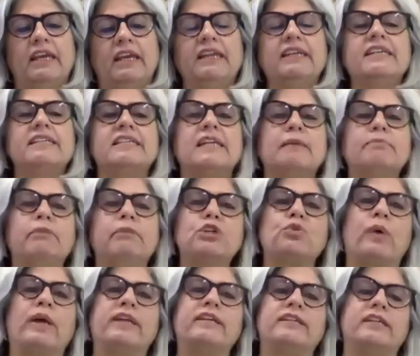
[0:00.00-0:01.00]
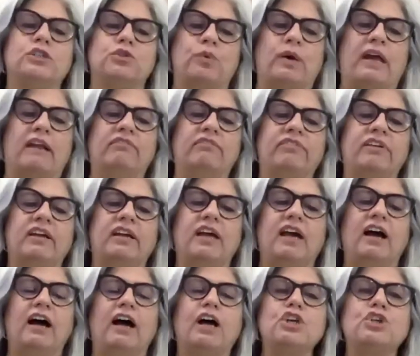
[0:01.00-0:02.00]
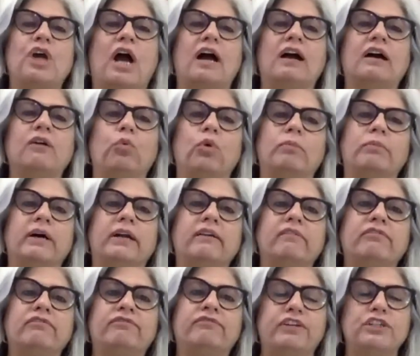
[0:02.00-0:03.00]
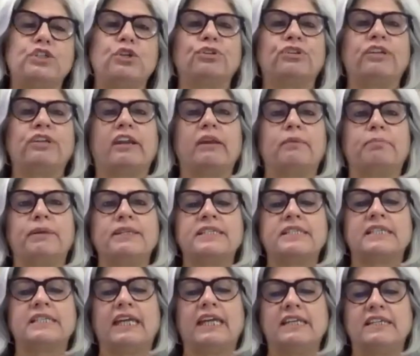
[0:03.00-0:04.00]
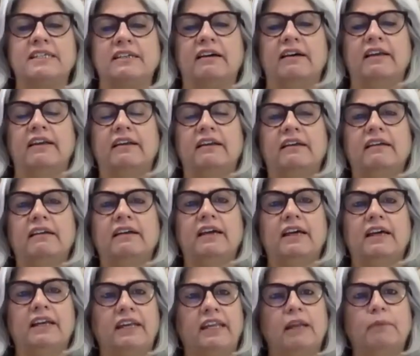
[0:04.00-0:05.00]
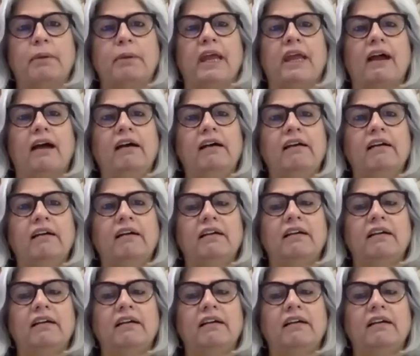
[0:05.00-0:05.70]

In December 2012, a young woman, physiotherapist intern, Nirbhaya,